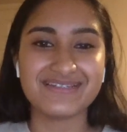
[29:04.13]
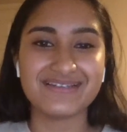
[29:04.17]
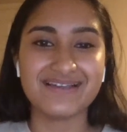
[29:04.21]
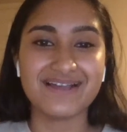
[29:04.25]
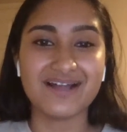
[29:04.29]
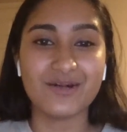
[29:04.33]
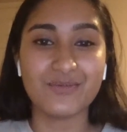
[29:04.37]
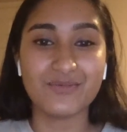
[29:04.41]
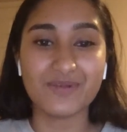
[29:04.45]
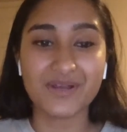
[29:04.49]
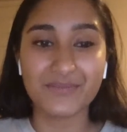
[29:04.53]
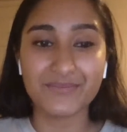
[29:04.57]
to
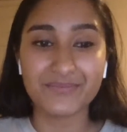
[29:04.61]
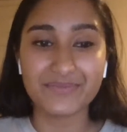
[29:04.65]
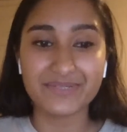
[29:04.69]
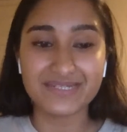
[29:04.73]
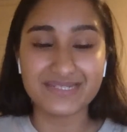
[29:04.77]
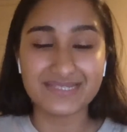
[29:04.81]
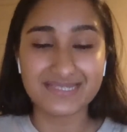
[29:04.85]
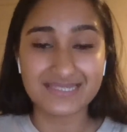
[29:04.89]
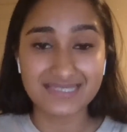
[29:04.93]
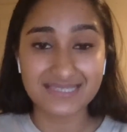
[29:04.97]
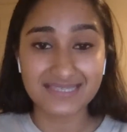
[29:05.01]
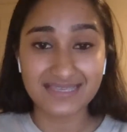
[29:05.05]
help
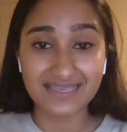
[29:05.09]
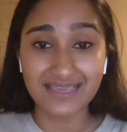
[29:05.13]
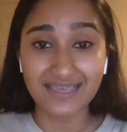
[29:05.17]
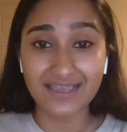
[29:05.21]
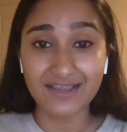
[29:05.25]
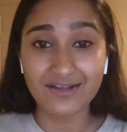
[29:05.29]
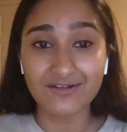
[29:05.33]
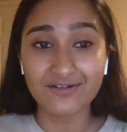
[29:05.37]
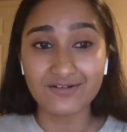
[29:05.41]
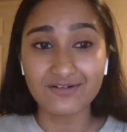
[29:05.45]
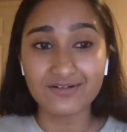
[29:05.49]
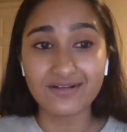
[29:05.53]
companies
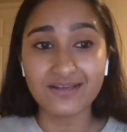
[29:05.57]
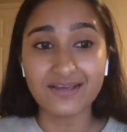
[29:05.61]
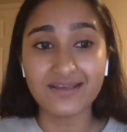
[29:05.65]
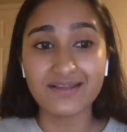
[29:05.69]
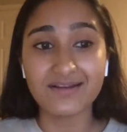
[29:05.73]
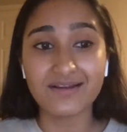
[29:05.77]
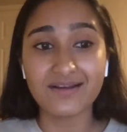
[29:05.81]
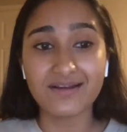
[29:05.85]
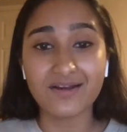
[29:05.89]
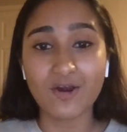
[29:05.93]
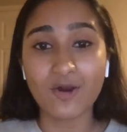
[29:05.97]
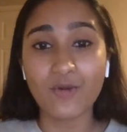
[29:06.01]
scale and
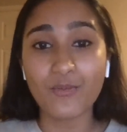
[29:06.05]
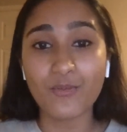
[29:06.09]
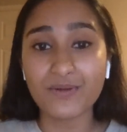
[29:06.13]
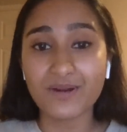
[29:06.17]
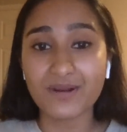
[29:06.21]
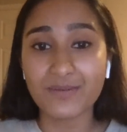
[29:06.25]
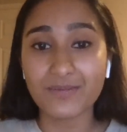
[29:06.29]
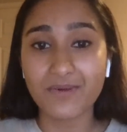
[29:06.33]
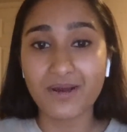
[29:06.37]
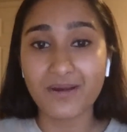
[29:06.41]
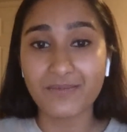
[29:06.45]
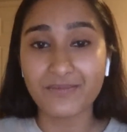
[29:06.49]
open
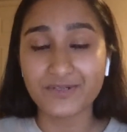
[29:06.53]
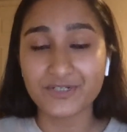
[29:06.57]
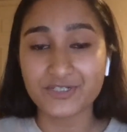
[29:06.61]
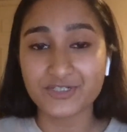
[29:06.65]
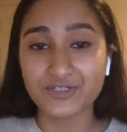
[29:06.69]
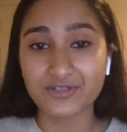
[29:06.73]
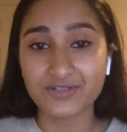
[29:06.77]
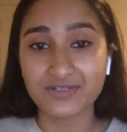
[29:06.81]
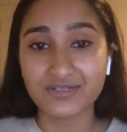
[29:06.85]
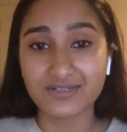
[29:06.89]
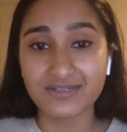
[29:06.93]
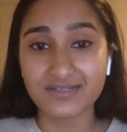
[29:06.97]
up
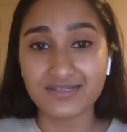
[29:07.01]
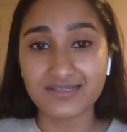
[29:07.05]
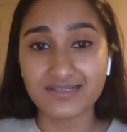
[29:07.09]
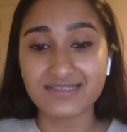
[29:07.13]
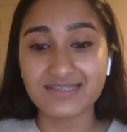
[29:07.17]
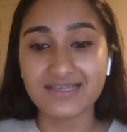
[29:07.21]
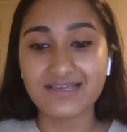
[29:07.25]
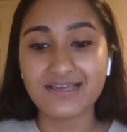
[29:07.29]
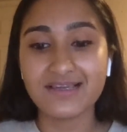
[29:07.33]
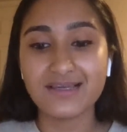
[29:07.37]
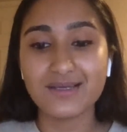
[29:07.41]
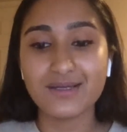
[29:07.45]
opportunities
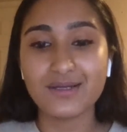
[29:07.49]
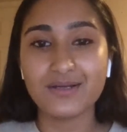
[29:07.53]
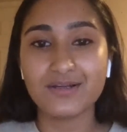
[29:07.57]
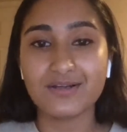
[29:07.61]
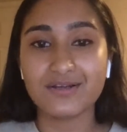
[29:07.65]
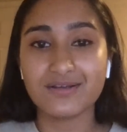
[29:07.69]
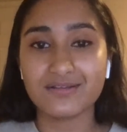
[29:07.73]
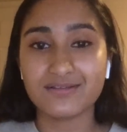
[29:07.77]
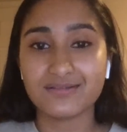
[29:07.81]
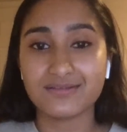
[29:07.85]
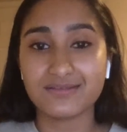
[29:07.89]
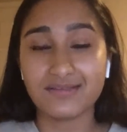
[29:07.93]

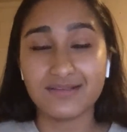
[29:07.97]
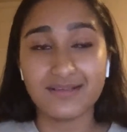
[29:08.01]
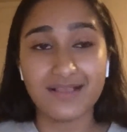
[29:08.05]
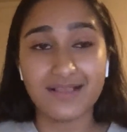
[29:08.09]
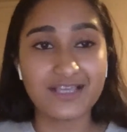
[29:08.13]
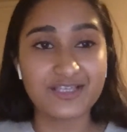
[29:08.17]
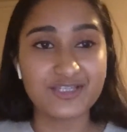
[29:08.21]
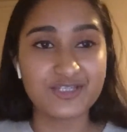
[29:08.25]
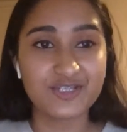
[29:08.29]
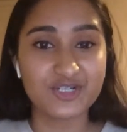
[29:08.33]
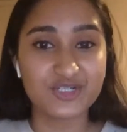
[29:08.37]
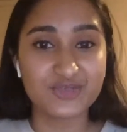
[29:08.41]
the
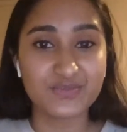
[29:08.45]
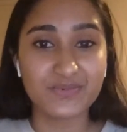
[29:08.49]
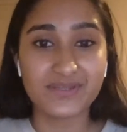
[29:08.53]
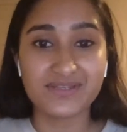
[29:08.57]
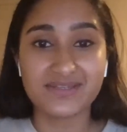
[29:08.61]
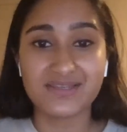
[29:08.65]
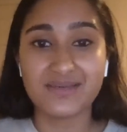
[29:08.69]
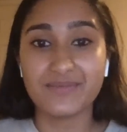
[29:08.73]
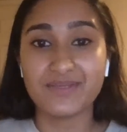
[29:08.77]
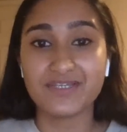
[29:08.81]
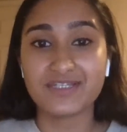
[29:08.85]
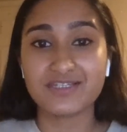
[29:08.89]
last year's
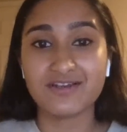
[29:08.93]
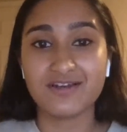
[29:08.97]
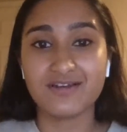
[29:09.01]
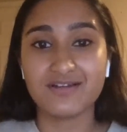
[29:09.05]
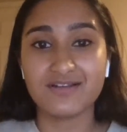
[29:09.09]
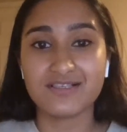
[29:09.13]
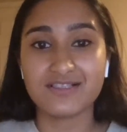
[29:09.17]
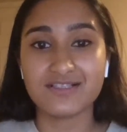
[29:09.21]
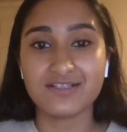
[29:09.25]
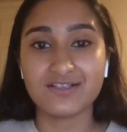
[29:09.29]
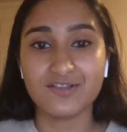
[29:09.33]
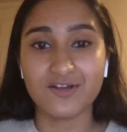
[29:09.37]
pandemic taught
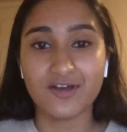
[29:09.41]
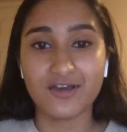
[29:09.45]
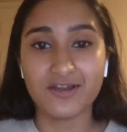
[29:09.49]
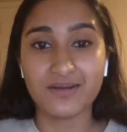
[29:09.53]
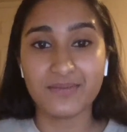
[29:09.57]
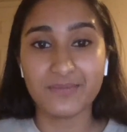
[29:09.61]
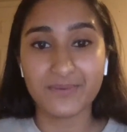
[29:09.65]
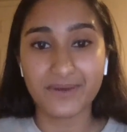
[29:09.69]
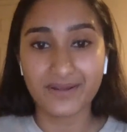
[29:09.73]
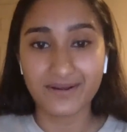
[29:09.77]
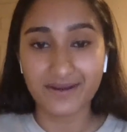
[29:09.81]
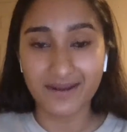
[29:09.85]
us a lot
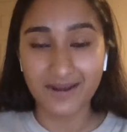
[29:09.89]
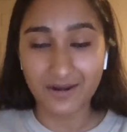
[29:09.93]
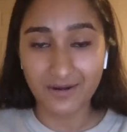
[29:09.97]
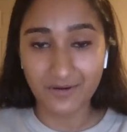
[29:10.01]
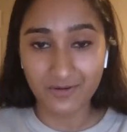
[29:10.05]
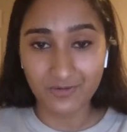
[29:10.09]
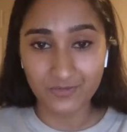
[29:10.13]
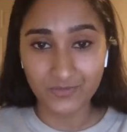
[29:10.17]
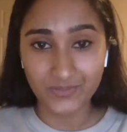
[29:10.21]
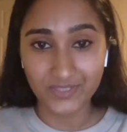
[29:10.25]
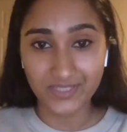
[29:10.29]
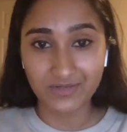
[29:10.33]
about
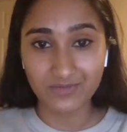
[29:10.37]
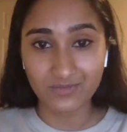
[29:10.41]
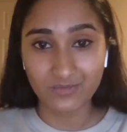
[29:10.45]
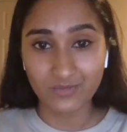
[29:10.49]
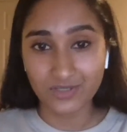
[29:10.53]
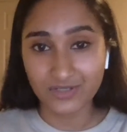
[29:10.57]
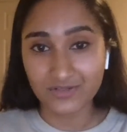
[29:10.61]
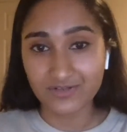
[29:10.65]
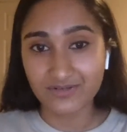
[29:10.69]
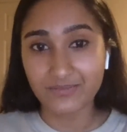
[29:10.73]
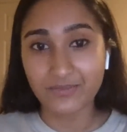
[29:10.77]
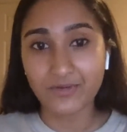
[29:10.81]
how we can
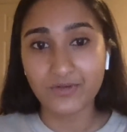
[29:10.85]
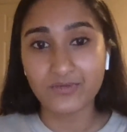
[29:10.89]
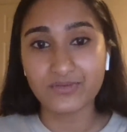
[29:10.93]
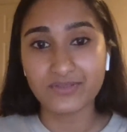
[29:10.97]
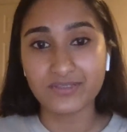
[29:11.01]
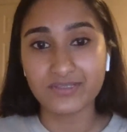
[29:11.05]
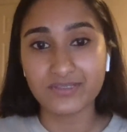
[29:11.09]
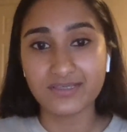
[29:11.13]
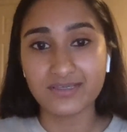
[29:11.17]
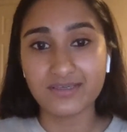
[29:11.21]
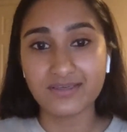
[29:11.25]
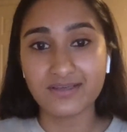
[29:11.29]
work
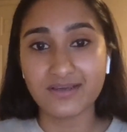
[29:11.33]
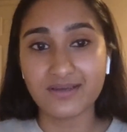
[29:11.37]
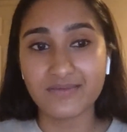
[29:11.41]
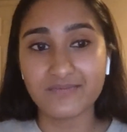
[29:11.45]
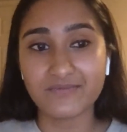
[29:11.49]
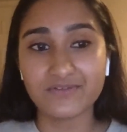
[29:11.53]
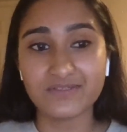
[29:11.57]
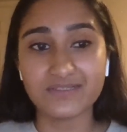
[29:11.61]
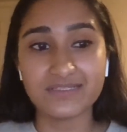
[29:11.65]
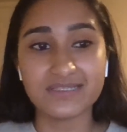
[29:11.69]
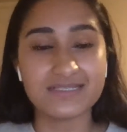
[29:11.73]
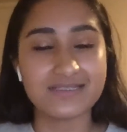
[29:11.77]
remotely. I'm
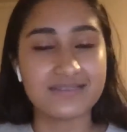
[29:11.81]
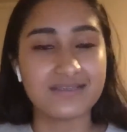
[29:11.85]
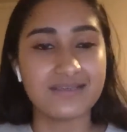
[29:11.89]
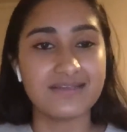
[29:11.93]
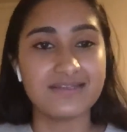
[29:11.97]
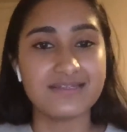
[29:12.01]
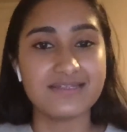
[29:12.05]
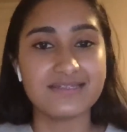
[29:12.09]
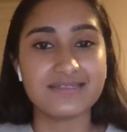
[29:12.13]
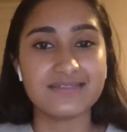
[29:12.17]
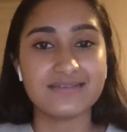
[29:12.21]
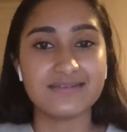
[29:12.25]
really
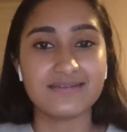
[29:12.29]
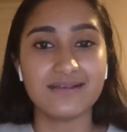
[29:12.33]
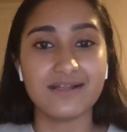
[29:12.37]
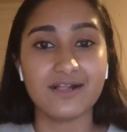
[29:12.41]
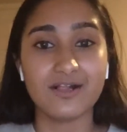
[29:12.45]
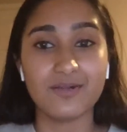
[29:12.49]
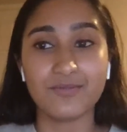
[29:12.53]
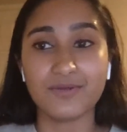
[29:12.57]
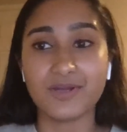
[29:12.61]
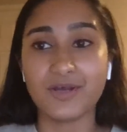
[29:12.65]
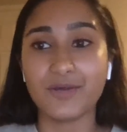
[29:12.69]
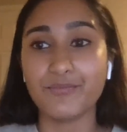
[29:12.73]
excited to
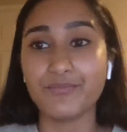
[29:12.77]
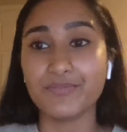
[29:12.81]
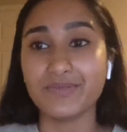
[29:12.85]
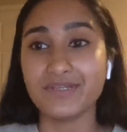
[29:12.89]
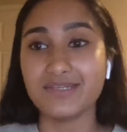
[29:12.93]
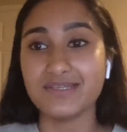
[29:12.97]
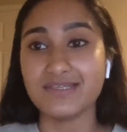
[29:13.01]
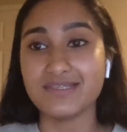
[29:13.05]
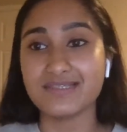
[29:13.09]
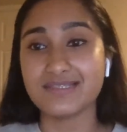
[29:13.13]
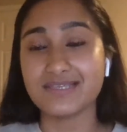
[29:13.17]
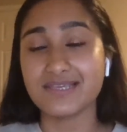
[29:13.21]
help
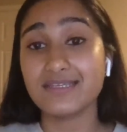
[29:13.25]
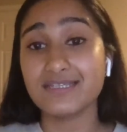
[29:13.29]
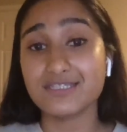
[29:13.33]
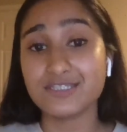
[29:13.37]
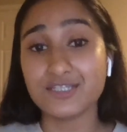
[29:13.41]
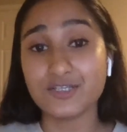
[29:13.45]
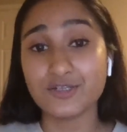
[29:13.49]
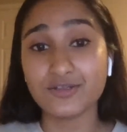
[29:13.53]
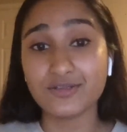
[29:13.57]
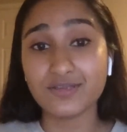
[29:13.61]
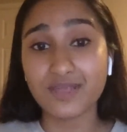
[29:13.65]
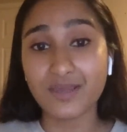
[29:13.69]
companies
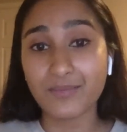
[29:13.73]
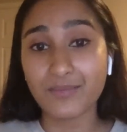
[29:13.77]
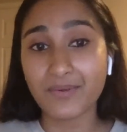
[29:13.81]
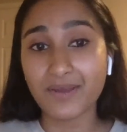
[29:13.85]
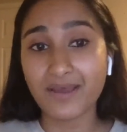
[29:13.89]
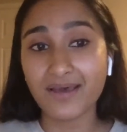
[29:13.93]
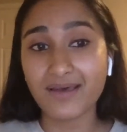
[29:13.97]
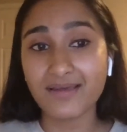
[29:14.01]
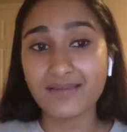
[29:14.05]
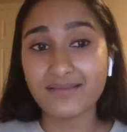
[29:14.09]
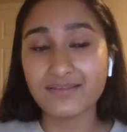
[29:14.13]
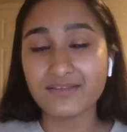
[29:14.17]
continue that
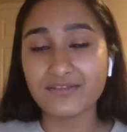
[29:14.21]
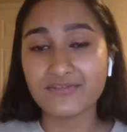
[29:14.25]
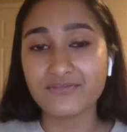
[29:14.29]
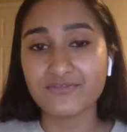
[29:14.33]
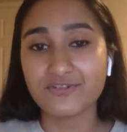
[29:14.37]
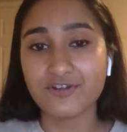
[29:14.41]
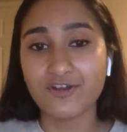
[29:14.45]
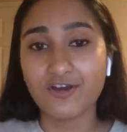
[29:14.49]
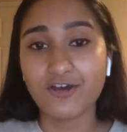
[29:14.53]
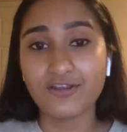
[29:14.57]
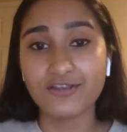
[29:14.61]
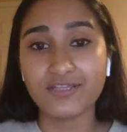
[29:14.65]
path, if
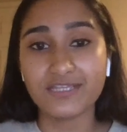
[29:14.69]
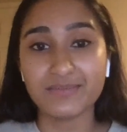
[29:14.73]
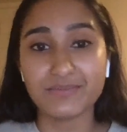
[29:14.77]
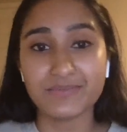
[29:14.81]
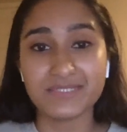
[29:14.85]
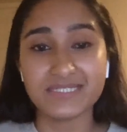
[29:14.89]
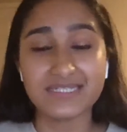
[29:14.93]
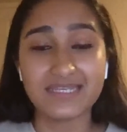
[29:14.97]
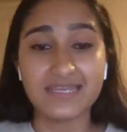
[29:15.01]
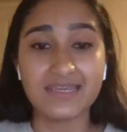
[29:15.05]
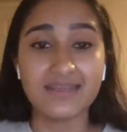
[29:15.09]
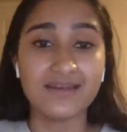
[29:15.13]
not like
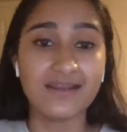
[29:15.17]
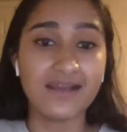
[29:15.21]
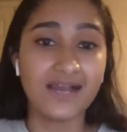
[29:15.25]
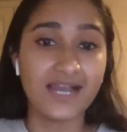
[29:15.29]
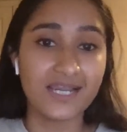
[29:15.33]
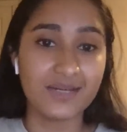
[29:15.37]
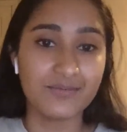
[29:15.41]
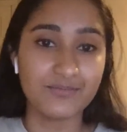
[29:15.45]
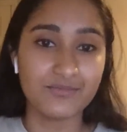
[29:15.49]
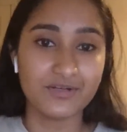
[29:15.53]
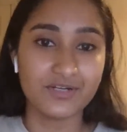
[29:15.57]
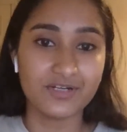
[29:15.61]
maintain
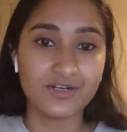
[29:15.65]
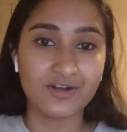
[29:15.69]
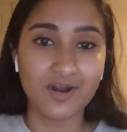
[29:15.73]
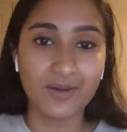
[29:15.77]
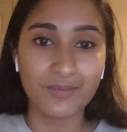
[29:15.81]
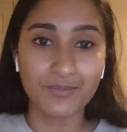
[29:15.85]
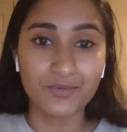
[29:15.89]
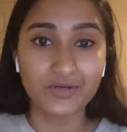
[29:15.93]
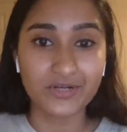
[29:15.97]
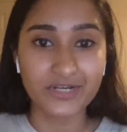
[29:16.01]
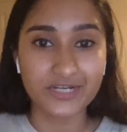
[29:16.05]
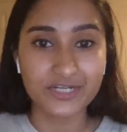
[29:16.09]
hybrid
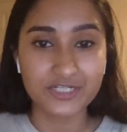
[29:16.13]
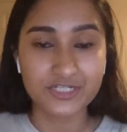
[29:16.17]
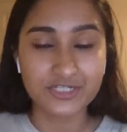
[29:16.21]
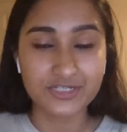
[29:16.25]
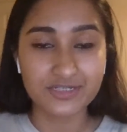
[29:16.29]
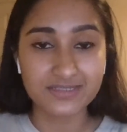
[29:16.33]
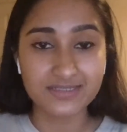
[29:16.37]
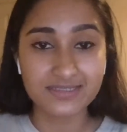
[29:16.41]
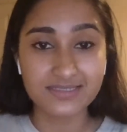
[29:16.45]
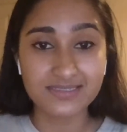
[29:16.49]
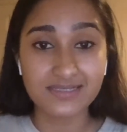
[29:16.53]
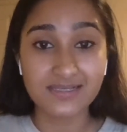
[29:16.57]

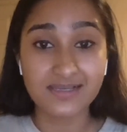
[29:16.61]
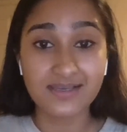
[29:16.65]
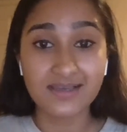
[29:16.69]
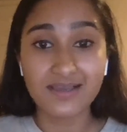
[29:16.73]
operations.